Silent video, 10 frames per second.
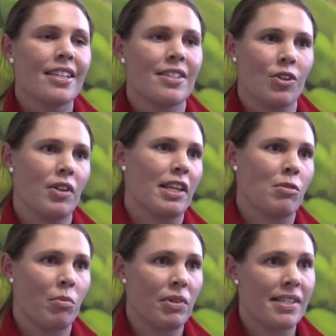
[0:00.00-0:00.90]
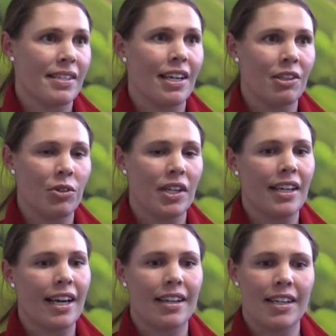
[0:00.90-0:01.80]
So that's when we start
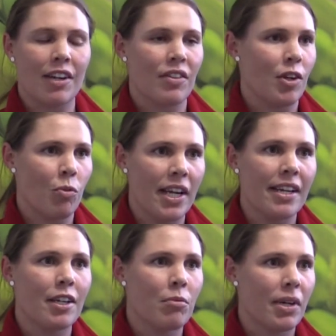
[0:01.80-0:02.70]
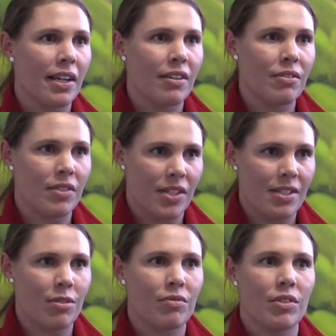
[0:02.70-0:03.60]
looking at the weed
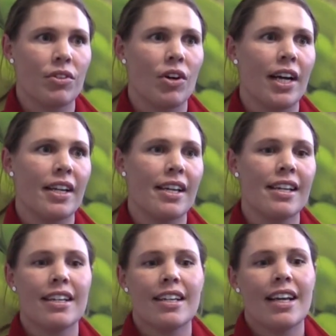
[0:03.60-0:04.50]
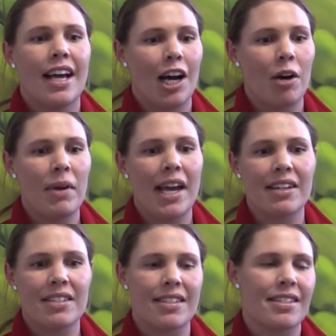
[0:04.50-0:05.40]
competitiveness of the variety. How
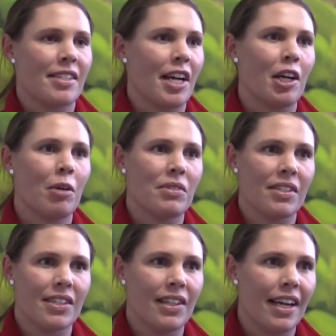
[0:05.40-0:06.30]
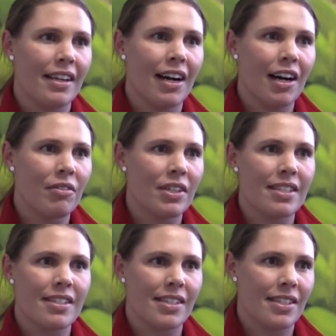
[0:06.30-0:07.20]
does it stack up to delayed
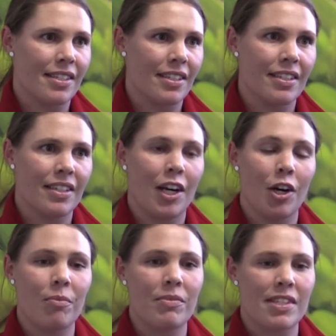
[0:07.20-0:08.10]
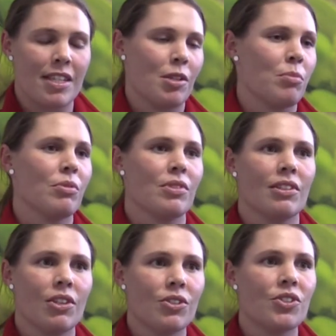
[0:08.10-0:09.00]
harvest? Is it susceptible to
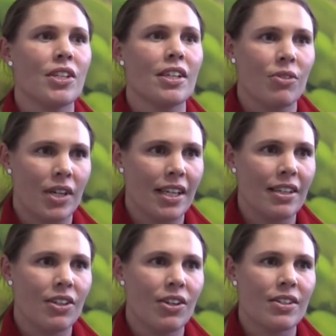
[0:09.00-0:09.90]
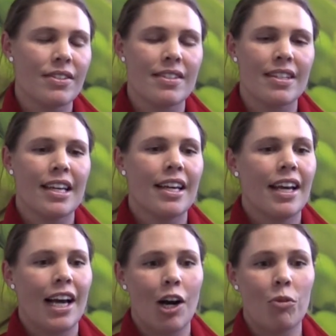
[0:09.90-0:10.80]
lodging or head loss?
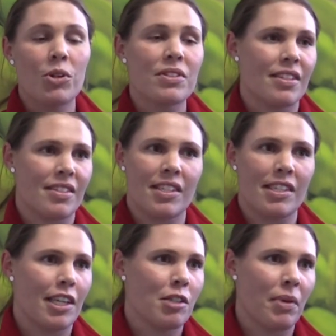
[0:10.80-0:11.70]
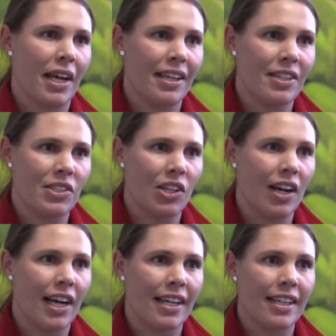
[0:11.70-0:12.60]
What's its disease package
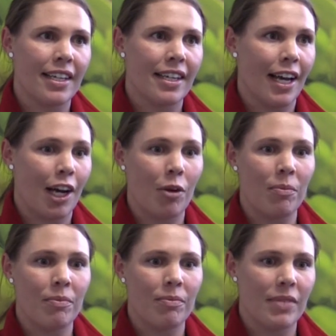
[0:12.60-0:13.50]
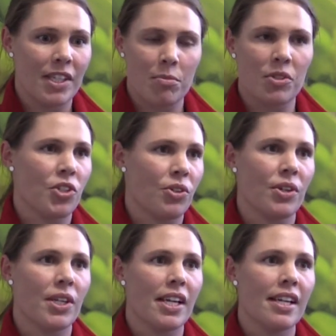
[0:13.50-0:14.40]
like? Its
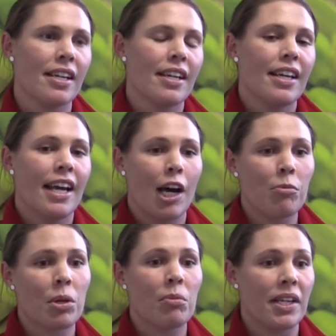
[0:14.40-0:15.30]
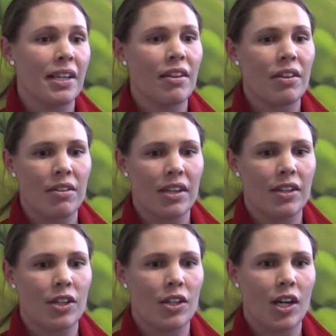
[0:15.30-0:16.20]
maturity, and probably another thing
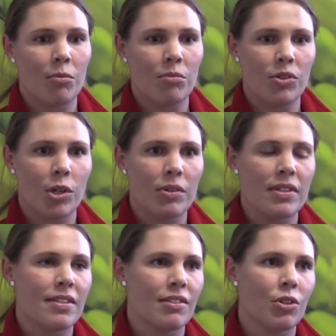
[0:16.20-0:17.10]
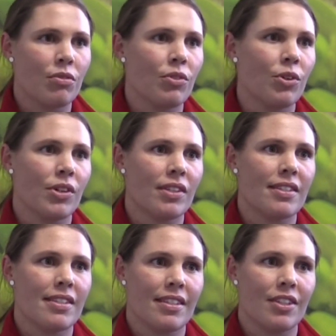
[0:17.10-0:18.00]
that growers look for
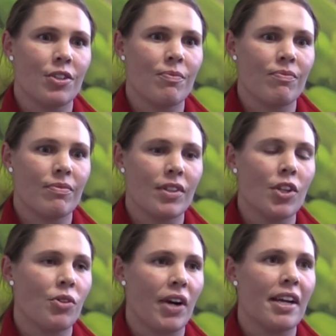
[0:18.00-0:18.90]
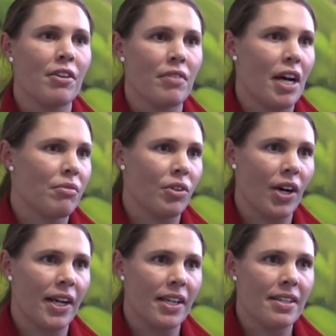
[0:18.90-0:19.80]
is the grade of that
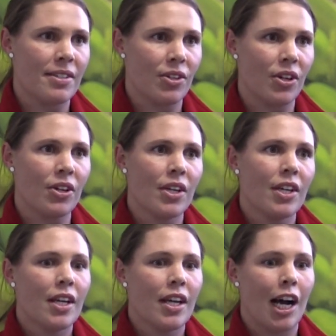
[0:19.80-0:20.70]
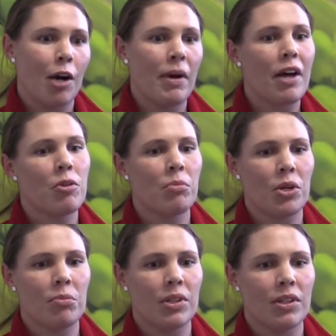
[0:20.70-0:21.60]
variety. So at the
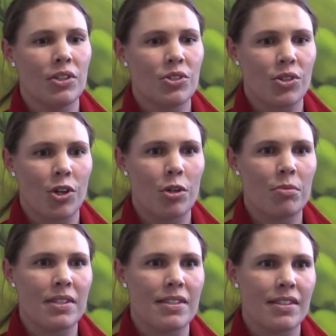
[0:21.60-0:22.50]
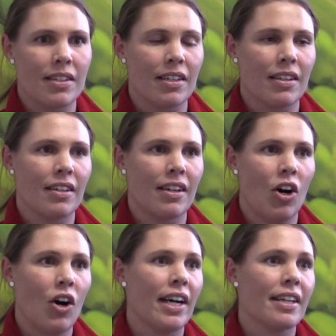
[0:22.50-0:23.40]
moment, Latrobe is the
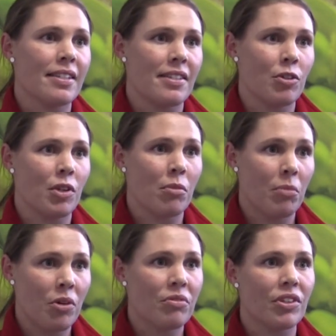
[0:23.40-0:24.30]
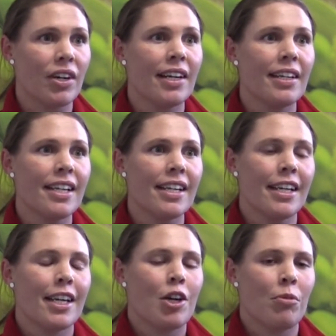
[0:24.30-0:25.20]
highest yielding malt variety,
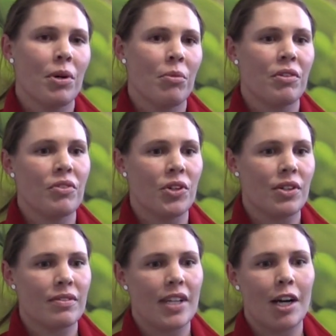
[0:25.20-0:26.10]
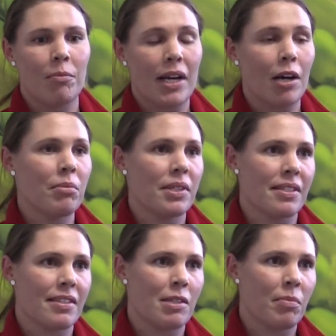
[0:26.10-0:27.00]
but we've got Compass
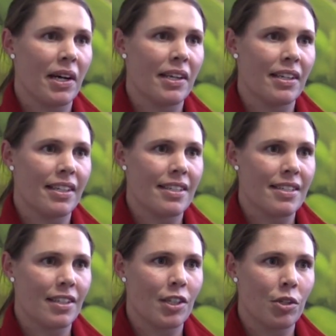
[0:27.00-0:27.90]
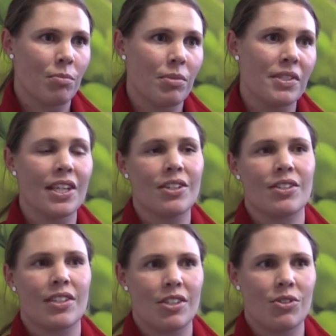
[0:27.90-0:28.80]
and Spartacus that are
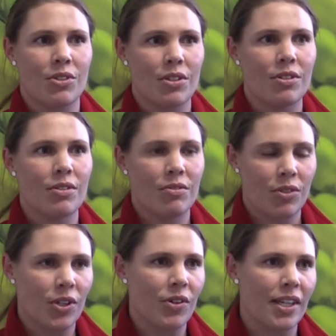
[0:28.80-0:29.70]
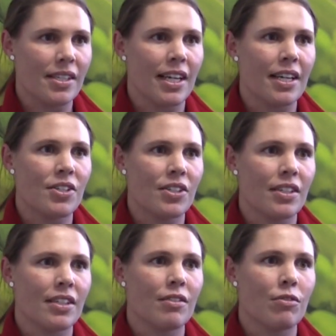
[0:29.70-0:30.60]
potentially due for
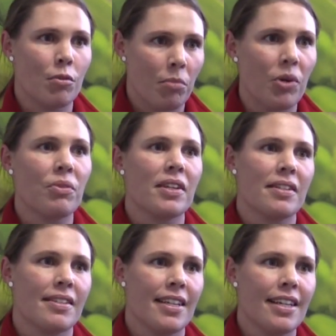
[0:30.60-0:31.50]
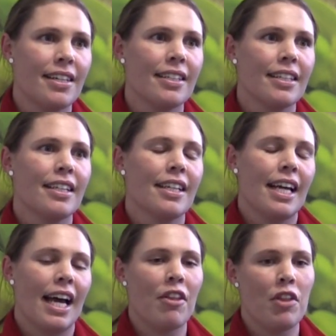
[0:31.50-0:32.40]
accreditation for malt this year,
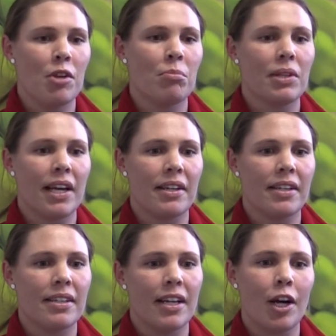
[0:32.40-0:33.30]
and then Planet